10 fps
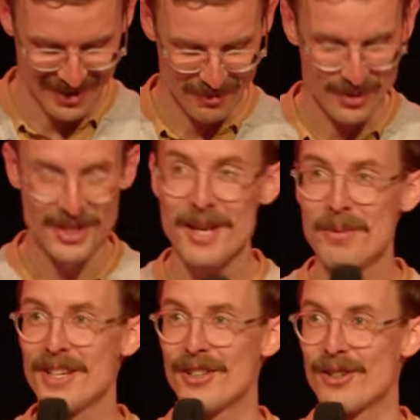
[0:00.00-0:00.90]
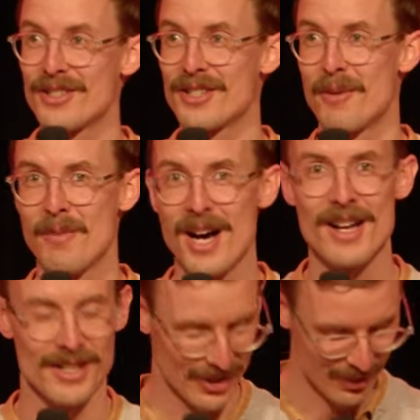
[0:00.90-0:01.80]
Well, keeping God's
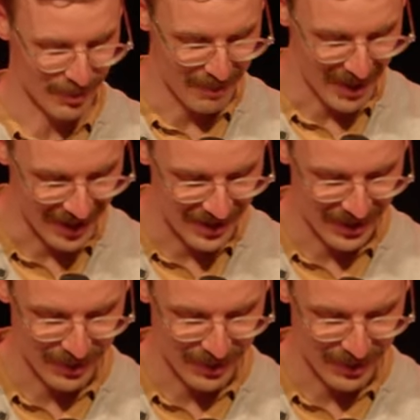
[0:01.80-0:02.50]
command is what matters,